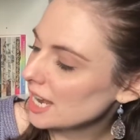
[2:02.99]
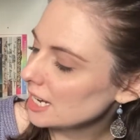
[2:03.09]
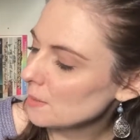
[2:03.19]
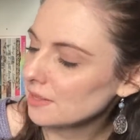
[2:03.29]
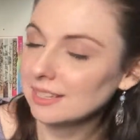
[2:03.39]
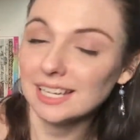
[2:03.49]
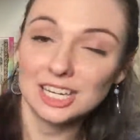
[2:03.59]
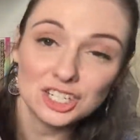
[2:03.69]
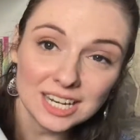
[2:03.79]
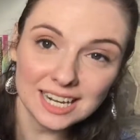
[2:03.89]
Jane by the
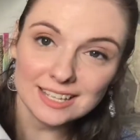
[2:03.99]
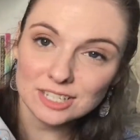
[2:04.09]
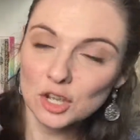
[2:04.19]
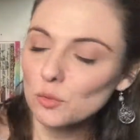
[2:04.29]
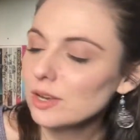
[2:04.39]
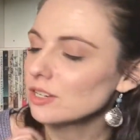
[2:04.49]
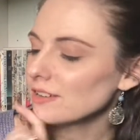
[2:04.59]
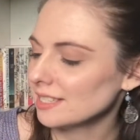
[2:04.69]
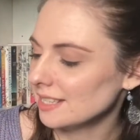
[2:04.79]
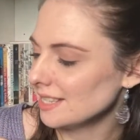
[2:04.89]
Lady Janies, which
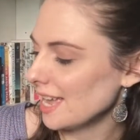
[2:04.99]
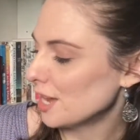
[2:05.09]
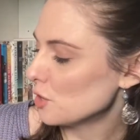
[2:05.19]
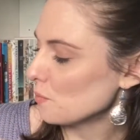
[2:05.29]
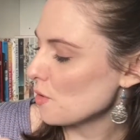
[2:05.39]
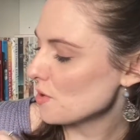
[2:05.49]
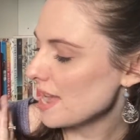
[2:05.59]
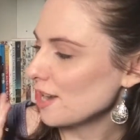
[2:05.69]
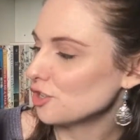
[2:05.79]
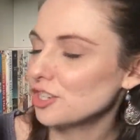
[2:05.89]
are Cynthia Hand,
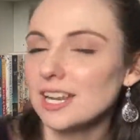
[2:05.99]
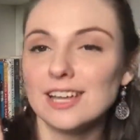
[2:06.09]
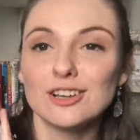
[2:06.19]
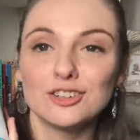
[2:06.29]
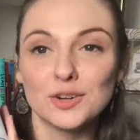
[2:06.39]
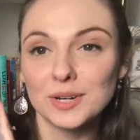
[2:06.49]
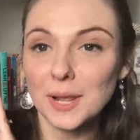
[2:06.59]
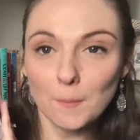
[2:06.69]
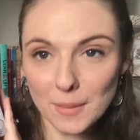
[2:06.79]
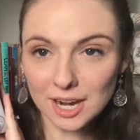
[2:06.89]
Brody Ashton, and
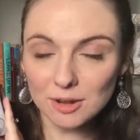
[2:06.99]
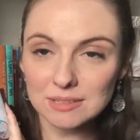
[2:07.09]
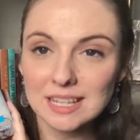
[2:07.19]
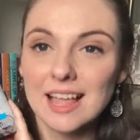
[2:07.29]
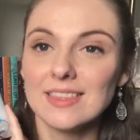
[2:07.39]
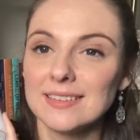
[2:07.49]
Jodi Meadows.